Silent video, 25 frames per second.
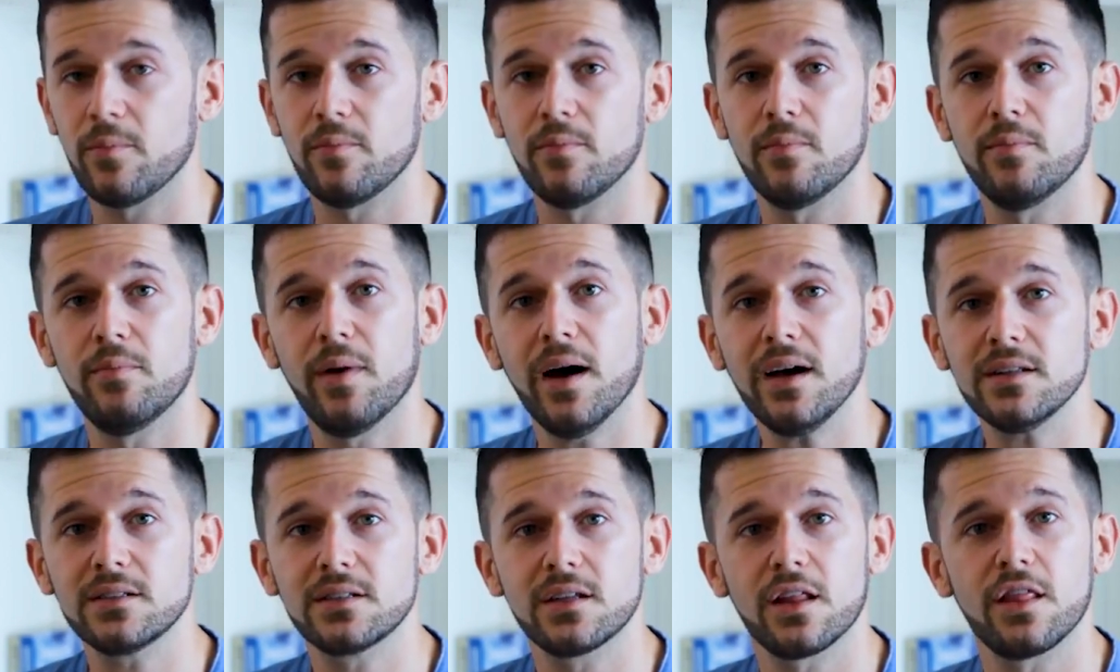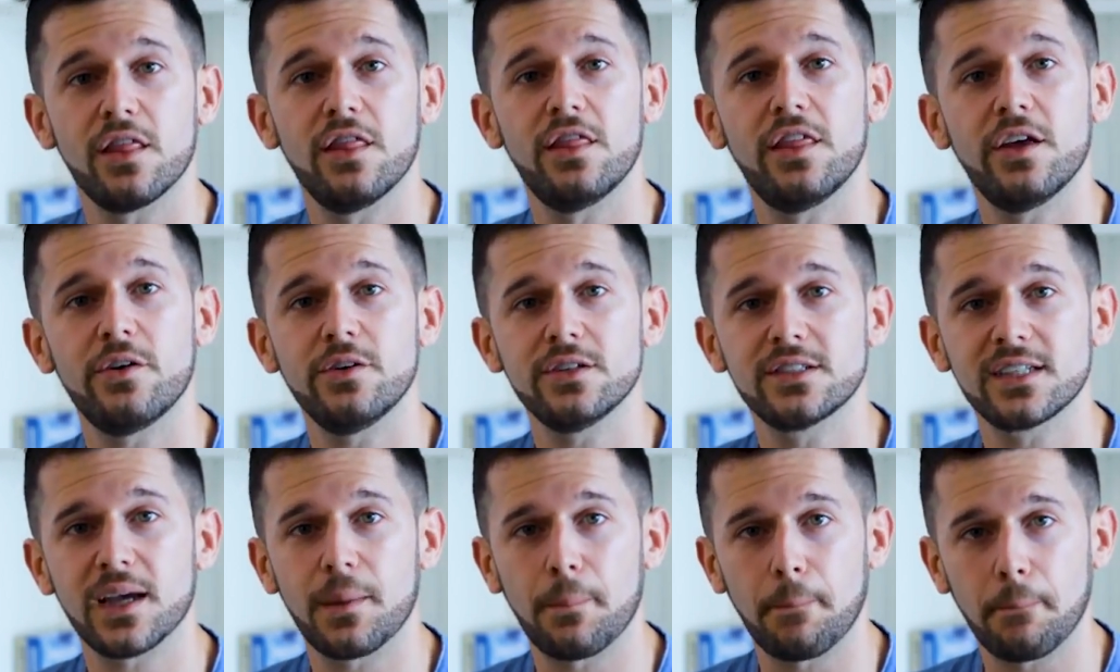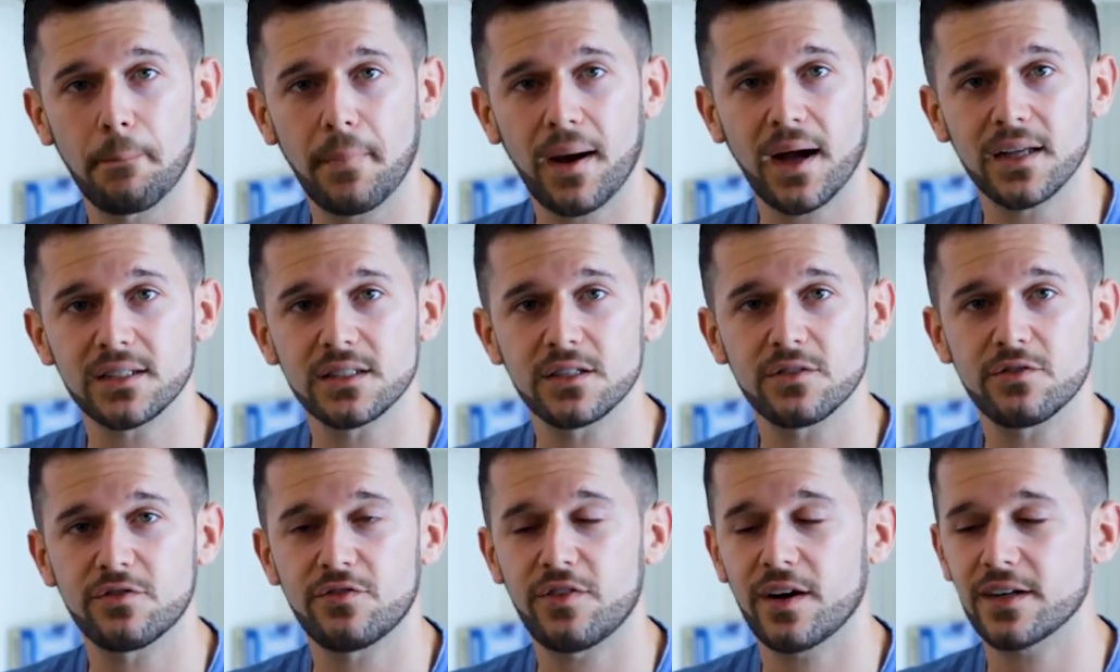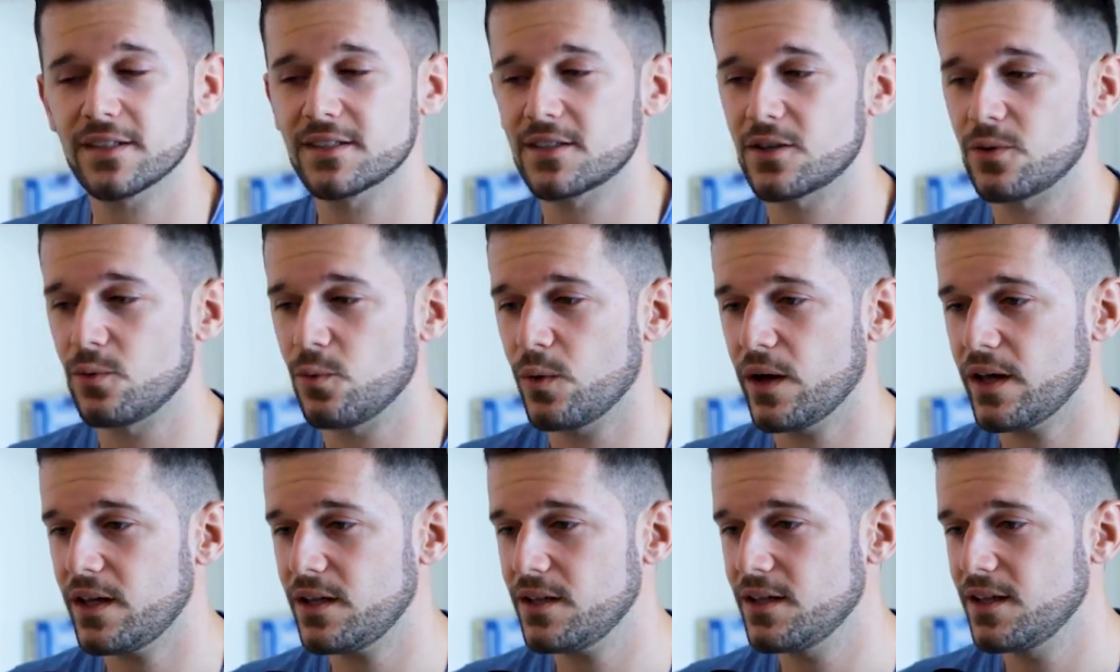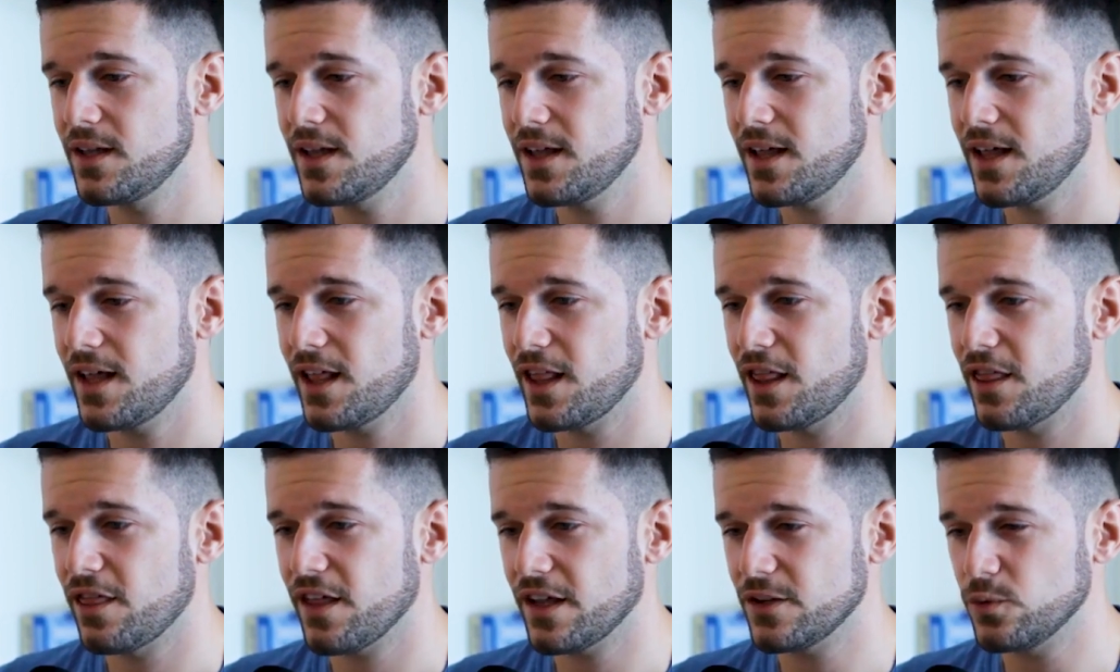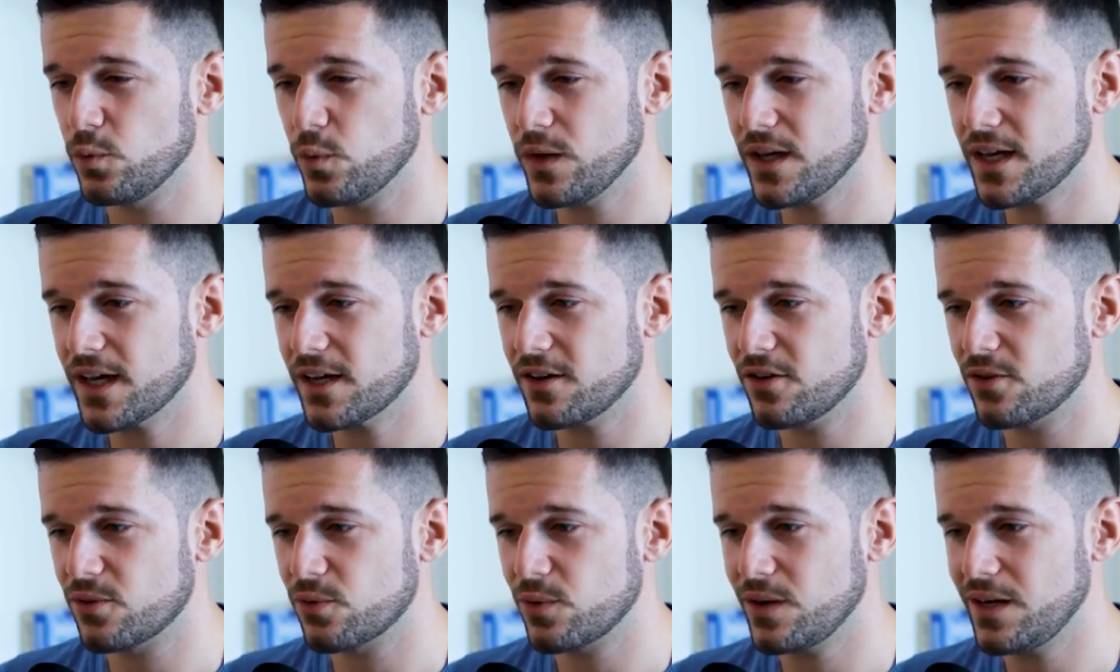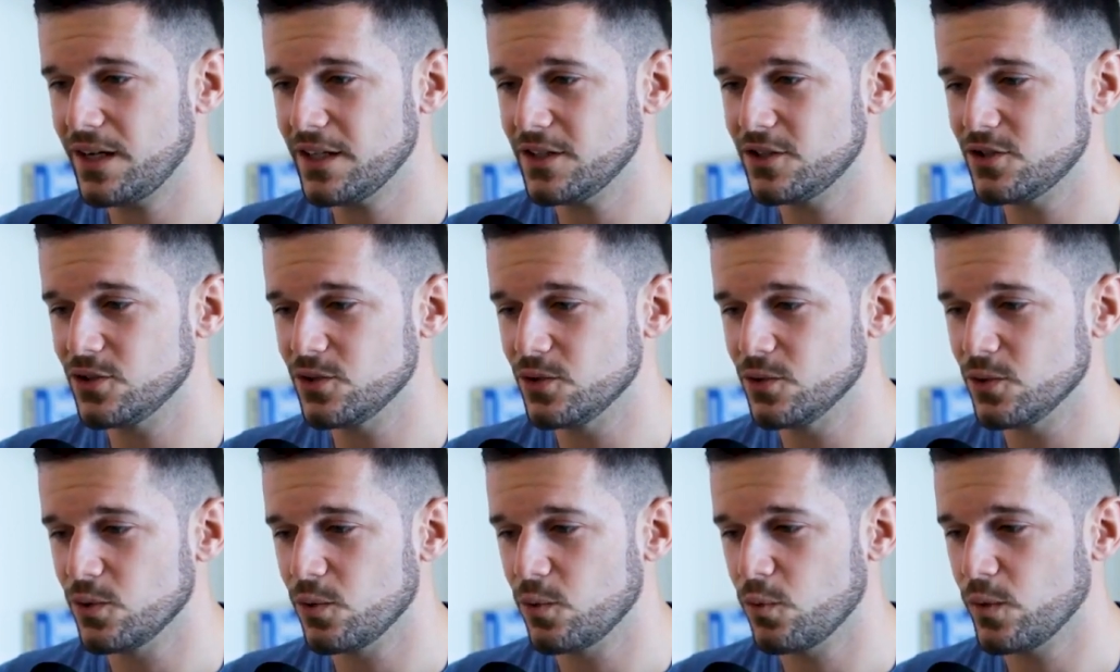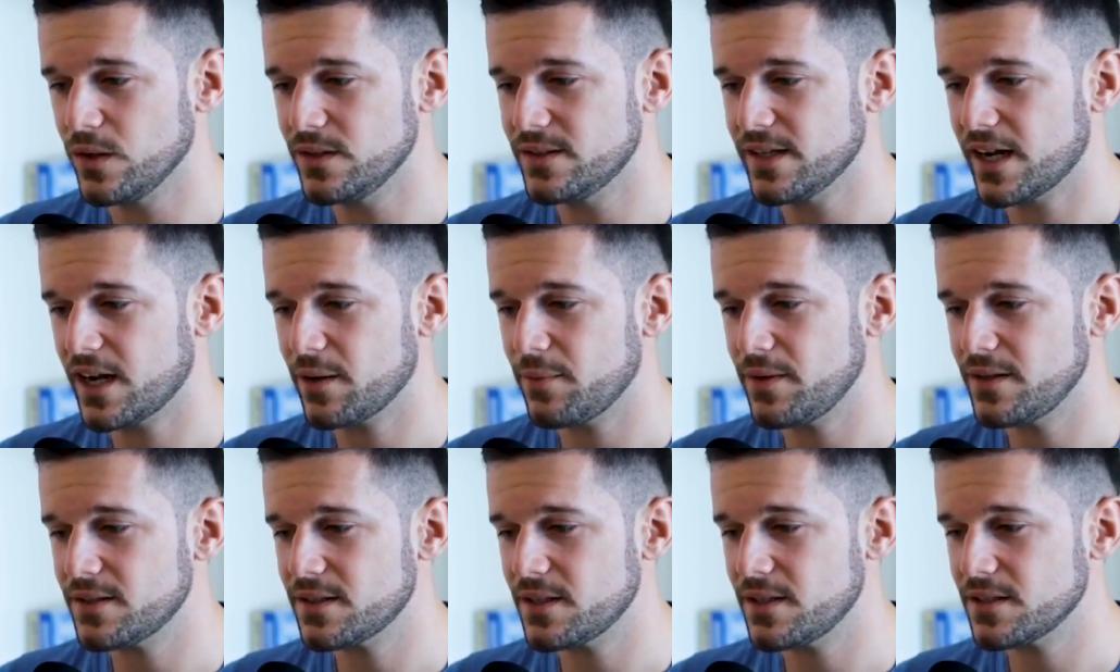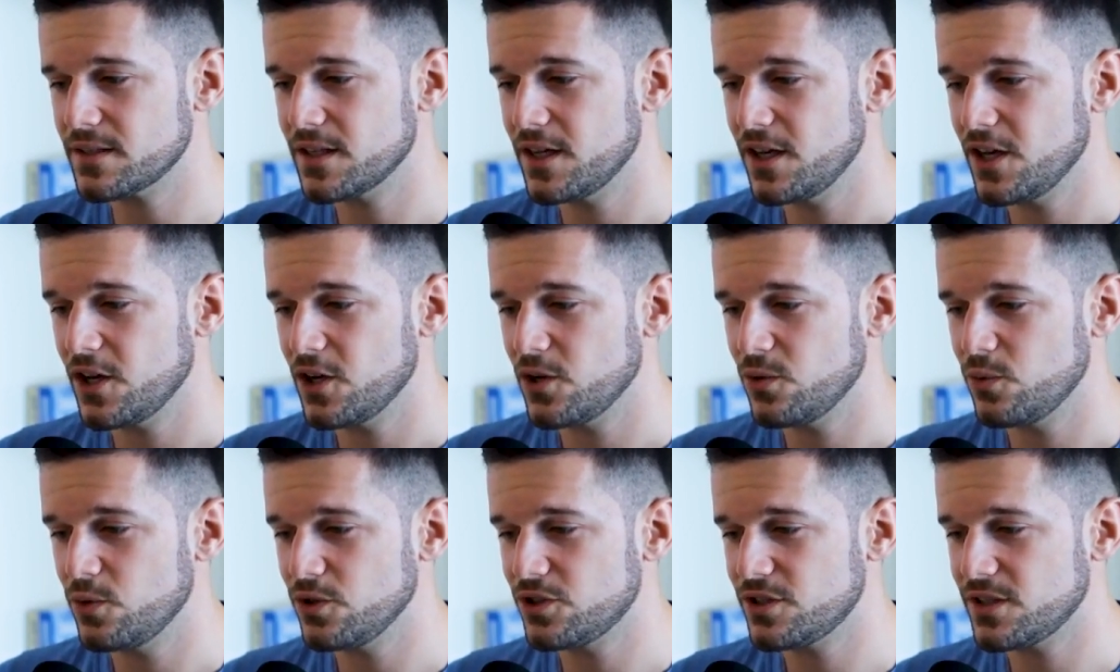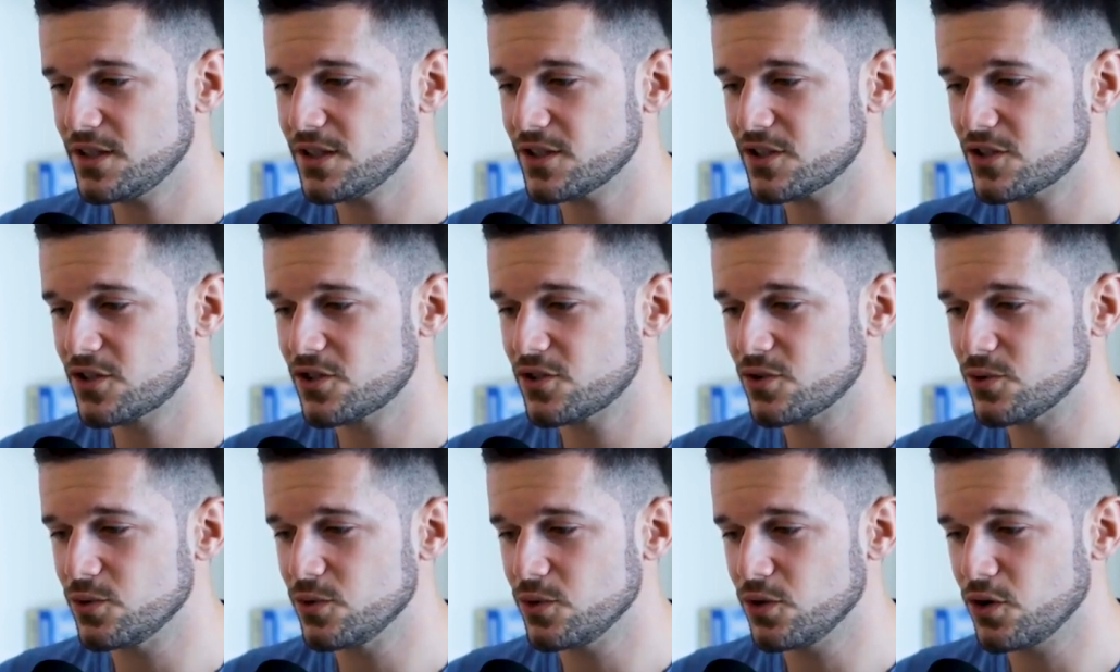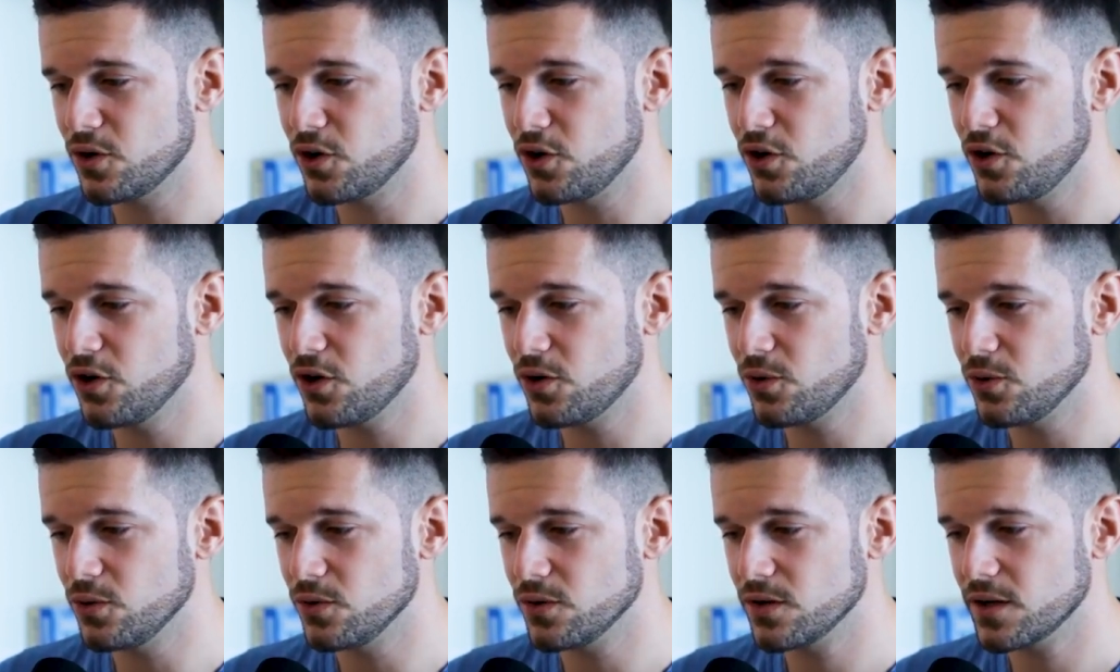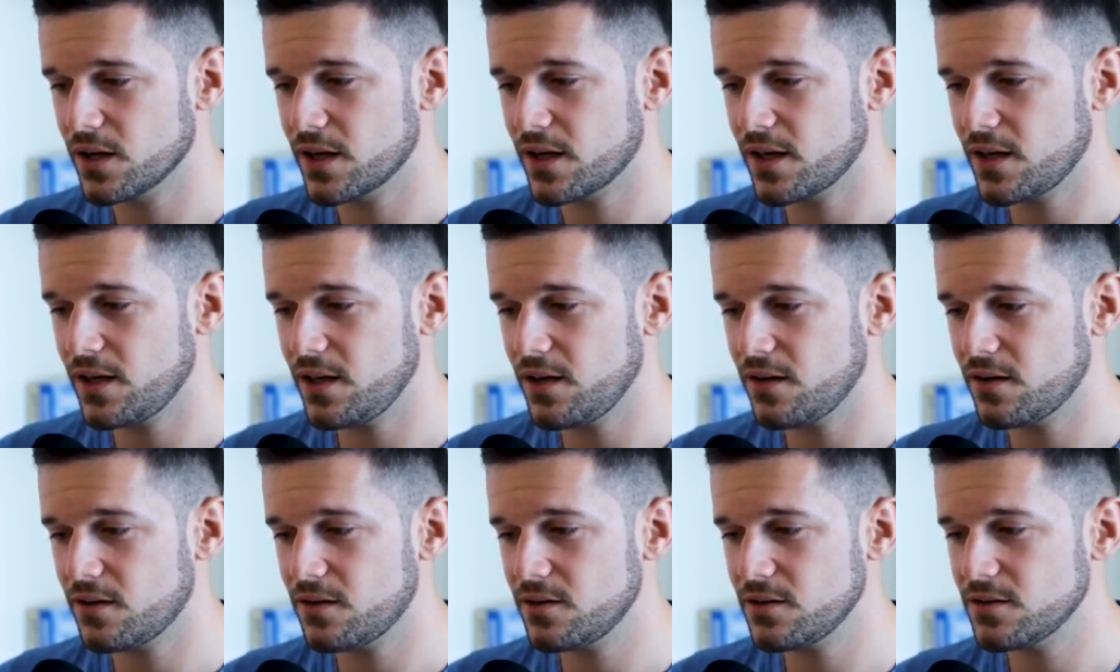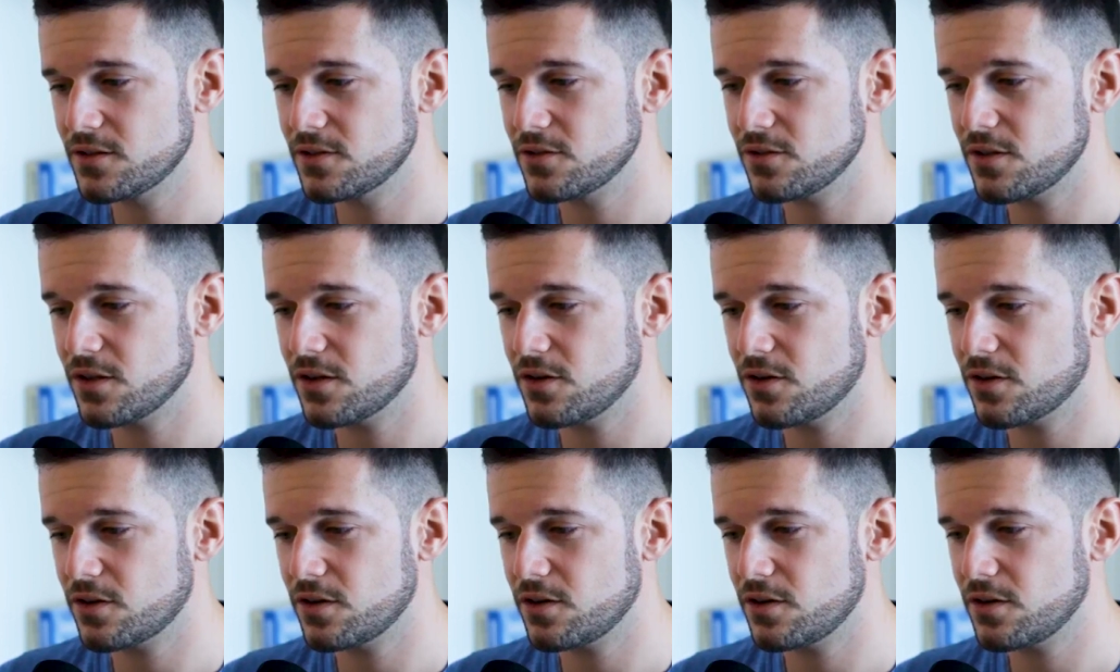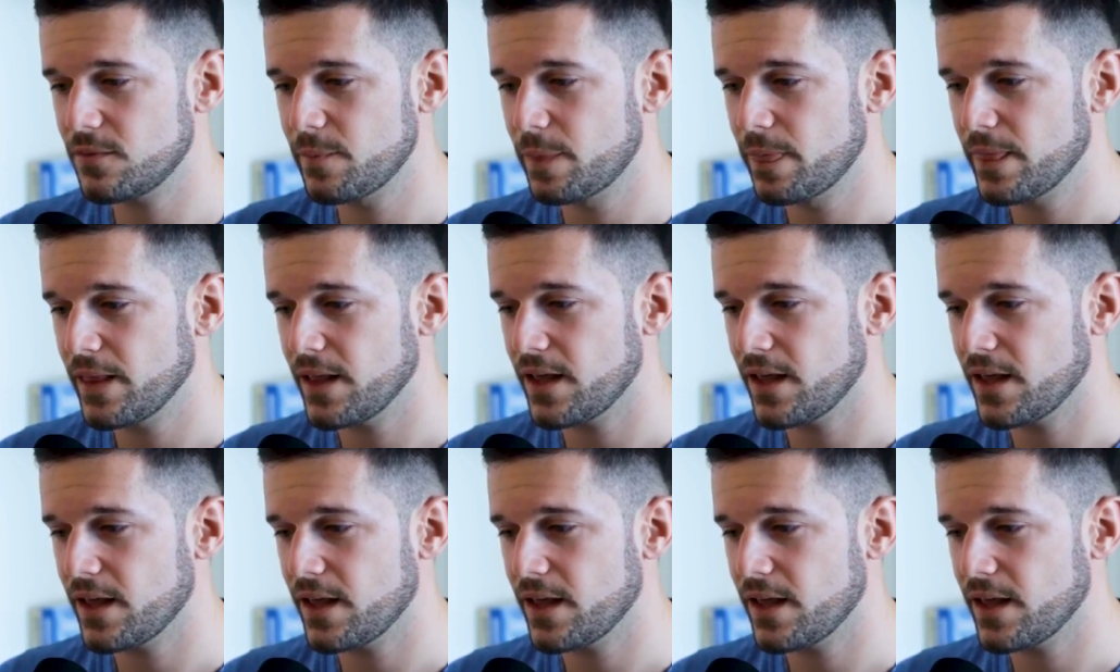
But there is a much faster way that we cannot really do with databases, which is to go here to the corner